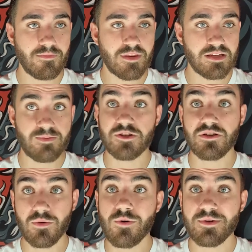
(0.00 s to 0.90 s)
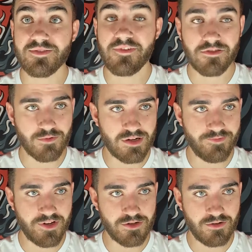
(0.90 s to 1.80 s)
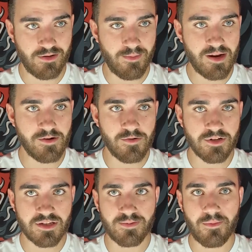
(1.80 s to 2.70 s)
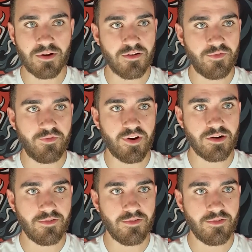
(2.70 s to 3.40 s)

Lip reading: Especially the women's featherweight division. Amanda Nunes is probably gonna fight her